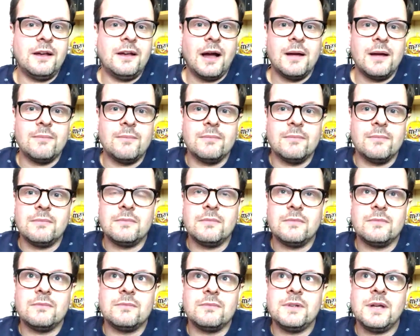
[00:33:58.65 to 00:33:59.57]
I'm
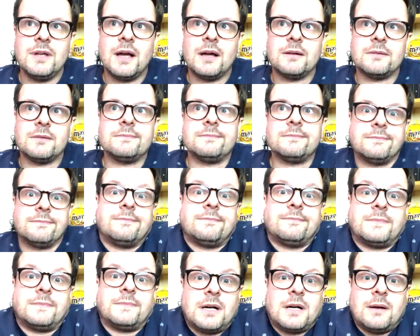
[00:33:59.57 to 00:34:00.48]

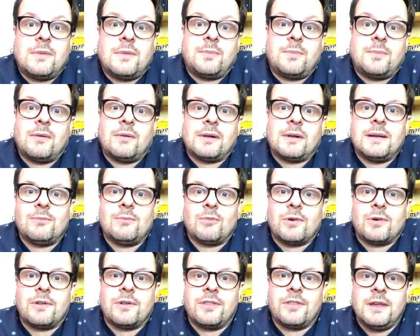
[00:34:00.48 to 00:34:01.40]
apparently
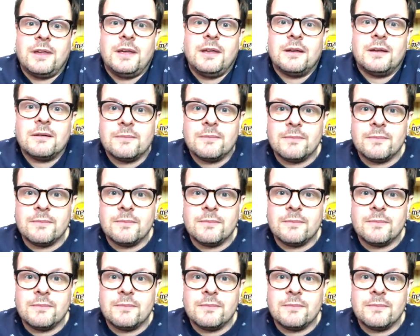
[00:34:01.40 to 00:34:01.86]
more the